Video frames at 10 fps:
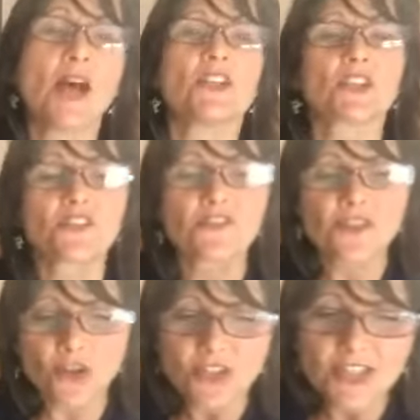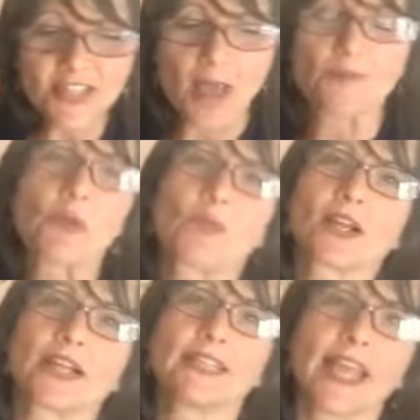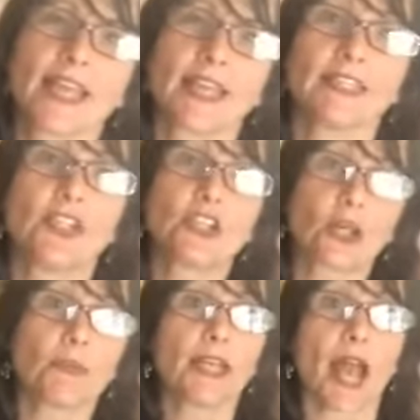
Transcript: So the first step that we're going to take is determining